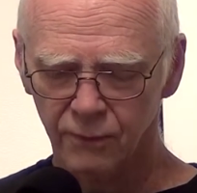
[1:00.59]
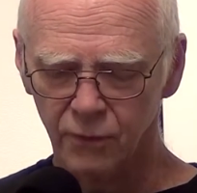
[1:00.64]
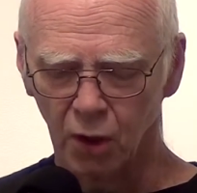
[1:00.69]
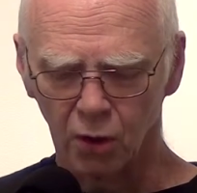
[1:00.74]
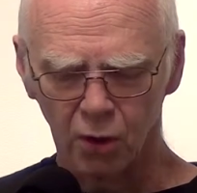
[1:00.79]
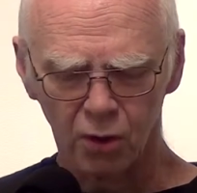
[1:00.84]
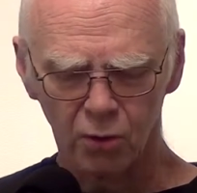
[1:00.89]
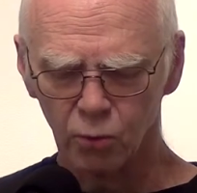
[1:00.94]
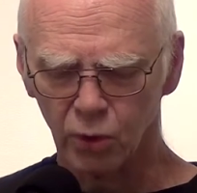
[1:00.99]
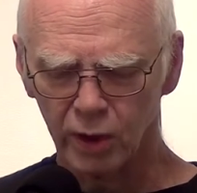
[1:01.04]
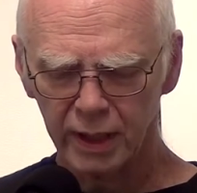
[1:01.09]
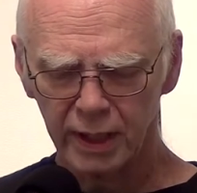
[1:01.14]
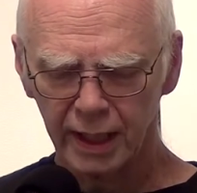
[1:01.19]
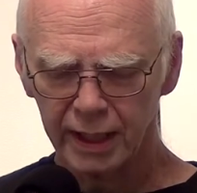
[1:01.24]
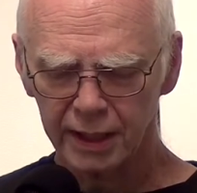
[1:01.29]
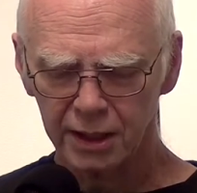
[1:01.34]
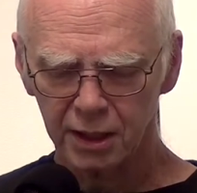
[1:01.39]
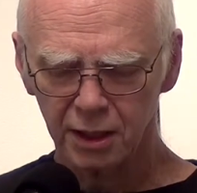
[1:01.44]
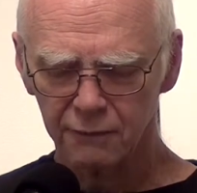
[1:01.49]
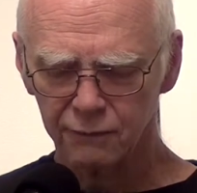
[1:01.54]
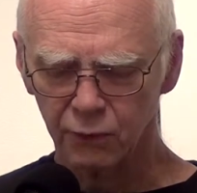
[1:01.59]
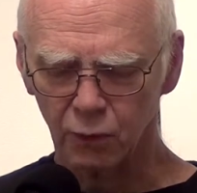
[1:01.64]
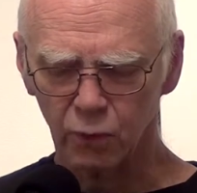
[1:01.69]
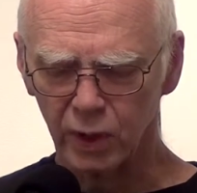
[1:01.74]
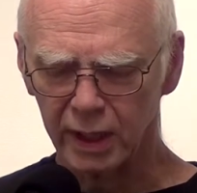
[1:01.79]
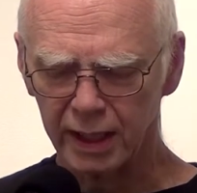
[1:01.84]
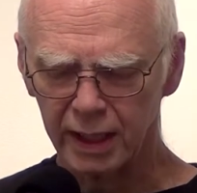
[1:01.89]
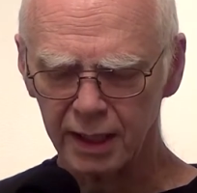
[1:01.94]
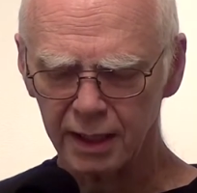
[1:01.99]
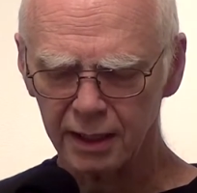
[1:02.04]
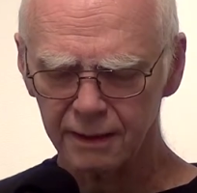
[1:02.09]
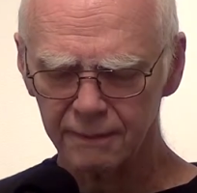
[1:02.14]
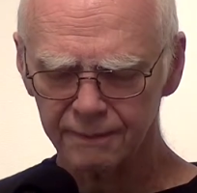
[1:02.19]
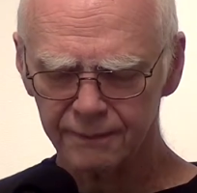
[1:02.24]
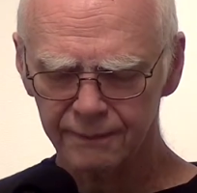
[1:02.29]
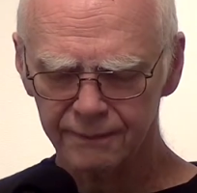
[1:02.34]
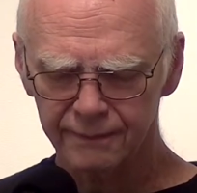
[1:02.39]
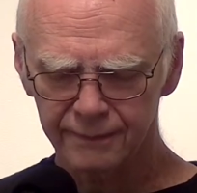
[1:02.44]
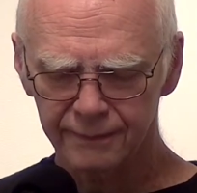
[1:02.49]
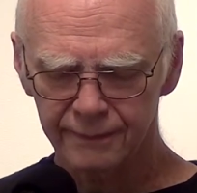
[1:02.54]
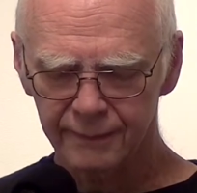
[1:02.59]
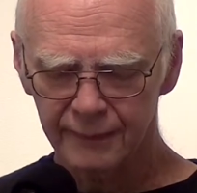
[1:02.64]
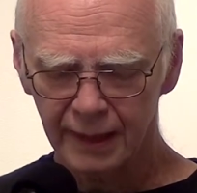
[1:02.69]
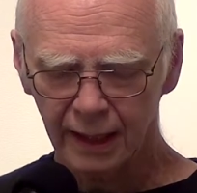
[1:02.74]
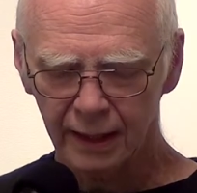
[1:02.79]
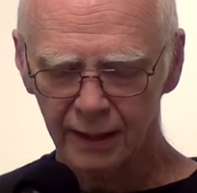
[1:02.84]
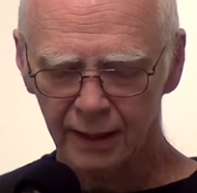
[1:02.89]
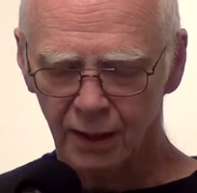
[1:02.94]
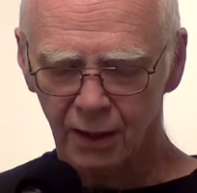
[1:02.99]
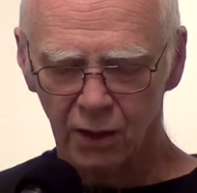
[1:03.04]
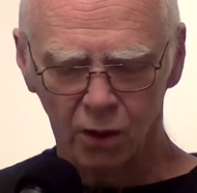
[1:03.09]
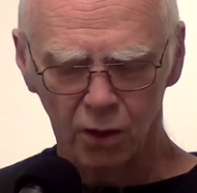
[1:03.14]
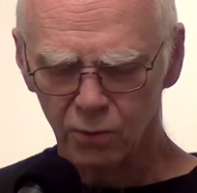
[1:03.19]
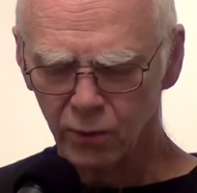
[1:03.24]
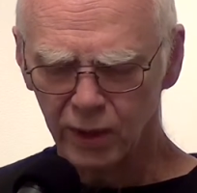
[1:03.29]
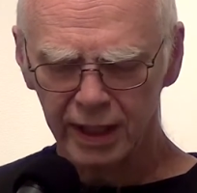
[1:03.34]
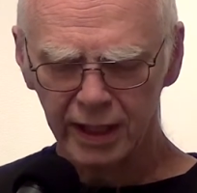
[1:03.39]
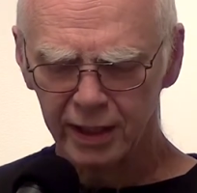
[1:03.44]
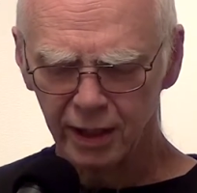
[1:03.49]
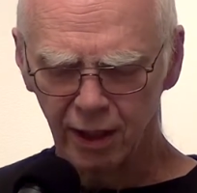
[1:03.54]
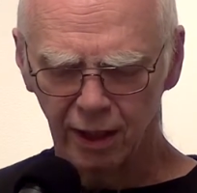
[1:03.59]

Or what I give away, or what I